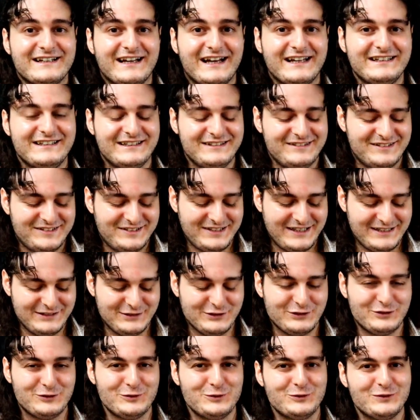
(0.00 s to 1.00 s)
and
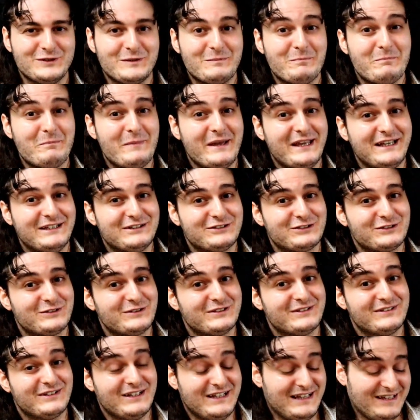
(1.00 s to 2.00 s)
instead do the
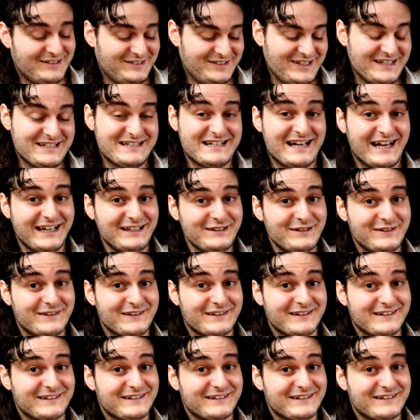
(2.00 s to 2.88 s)
major, let's say 9th,